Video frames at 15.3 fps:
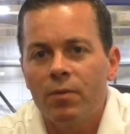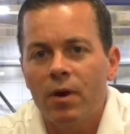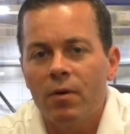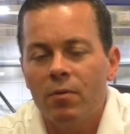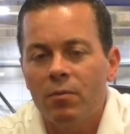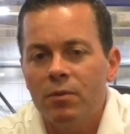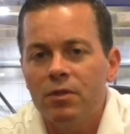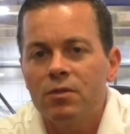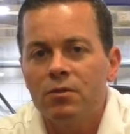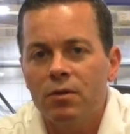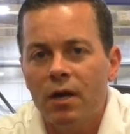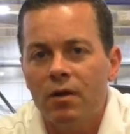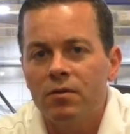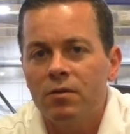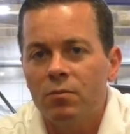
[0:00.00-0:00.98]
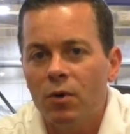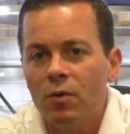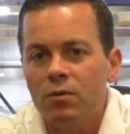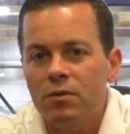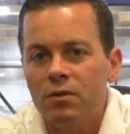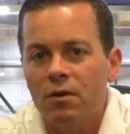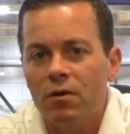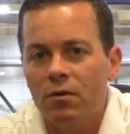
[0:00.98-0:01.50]
probably stood out the
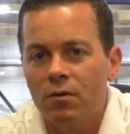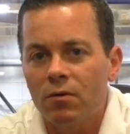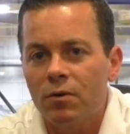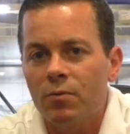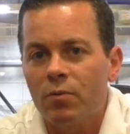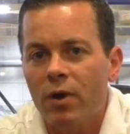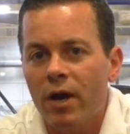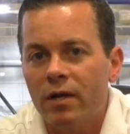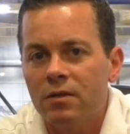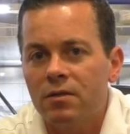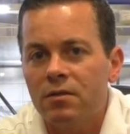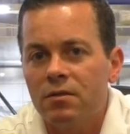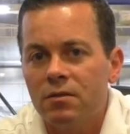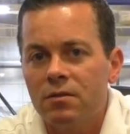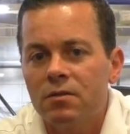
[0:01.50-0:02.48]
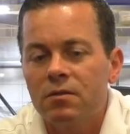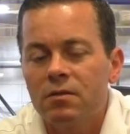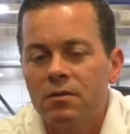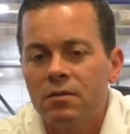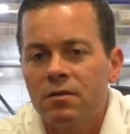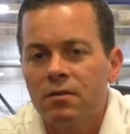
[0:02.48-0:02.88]
most in our early practices.